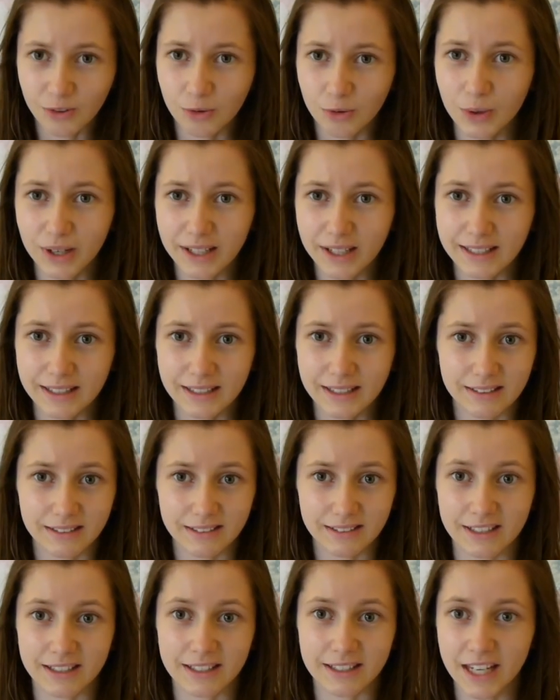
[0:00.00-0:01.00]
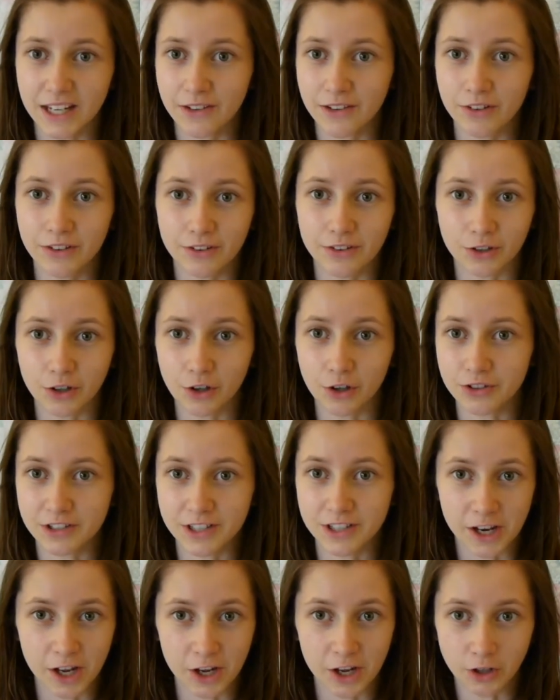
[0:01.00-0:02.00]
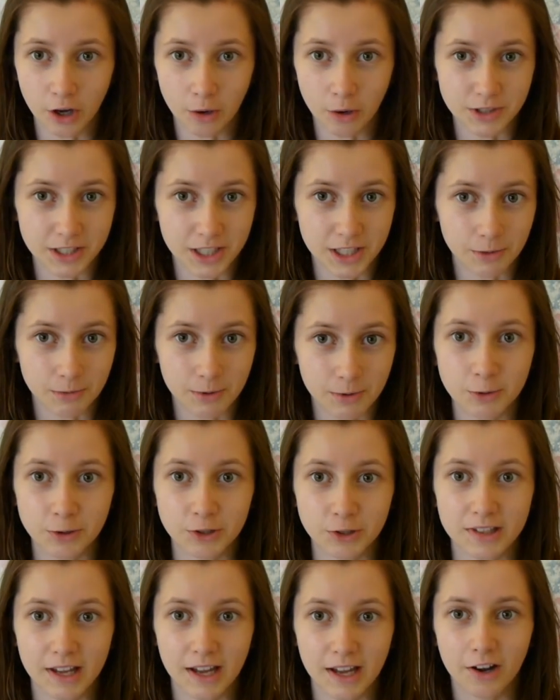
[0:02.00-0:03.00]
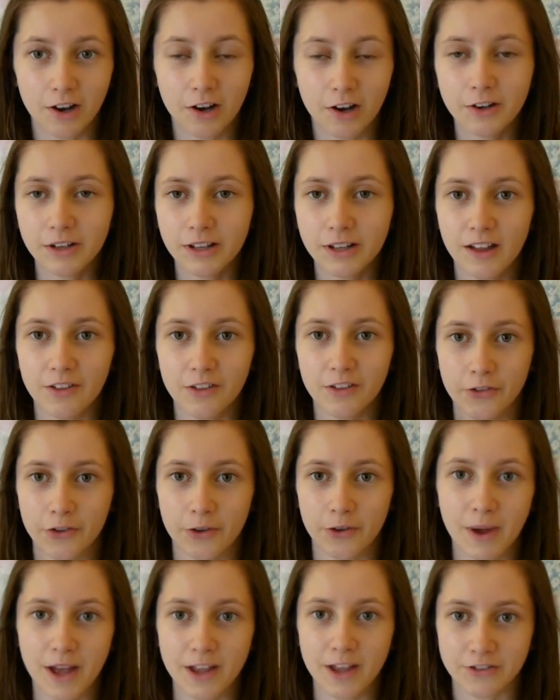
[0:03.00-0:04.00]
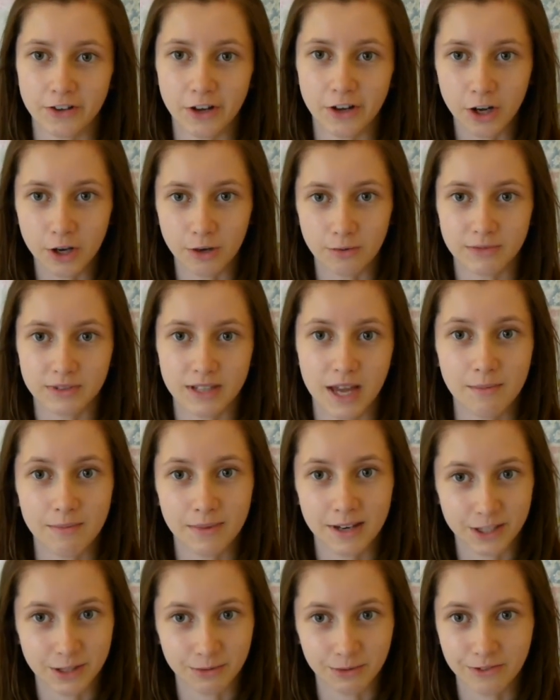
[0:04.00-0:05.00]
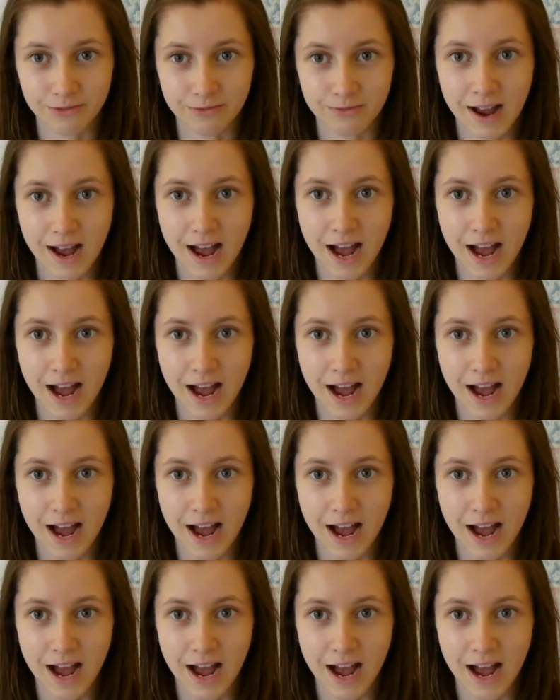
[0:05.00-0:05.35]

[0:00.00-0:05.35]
we didn't even consider adopting. We were just like, oh yeah, there's a Pets at Home ten minutes away from our